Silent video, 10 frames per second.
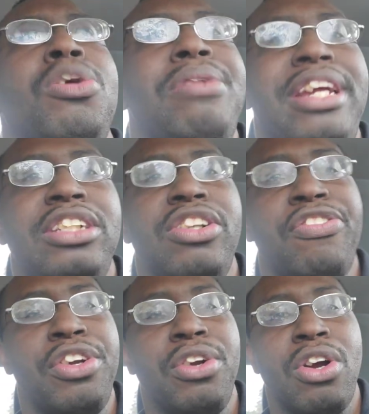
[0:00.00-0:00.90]
bit easier for
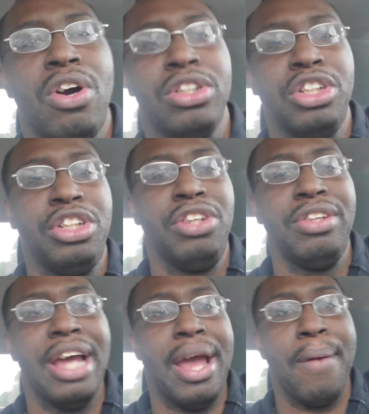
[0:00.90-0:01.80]
your car to do
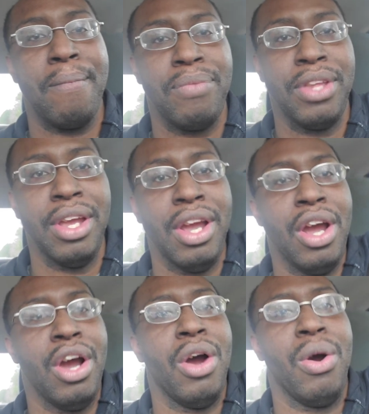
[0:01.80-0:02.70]
that.
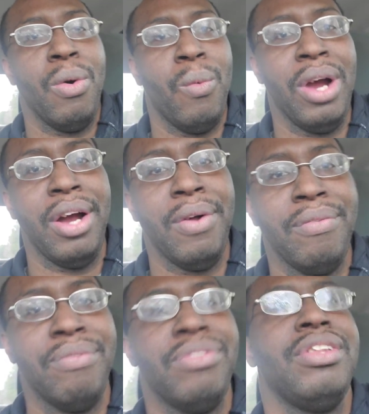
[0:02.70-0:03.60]
Well,
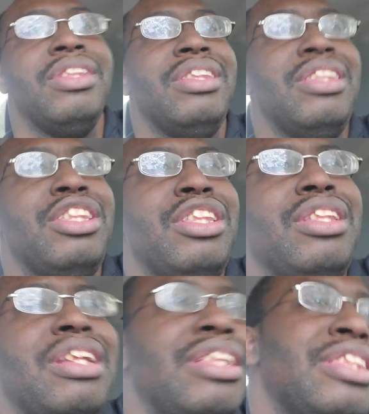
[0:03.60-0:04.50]

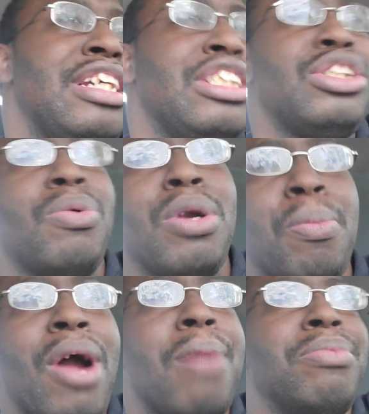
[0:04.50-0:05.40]
this is where the
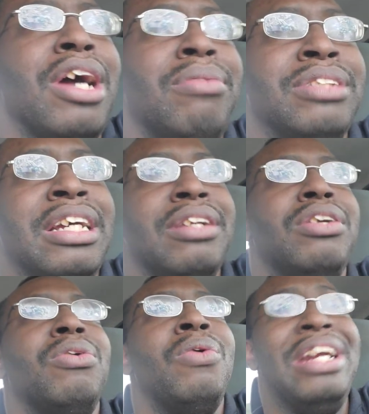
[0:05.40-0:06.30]
problem comes
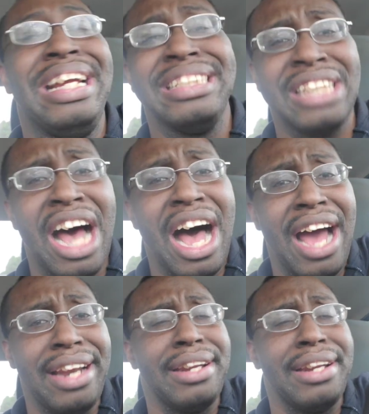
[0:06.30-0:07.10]
in. when it gets hot,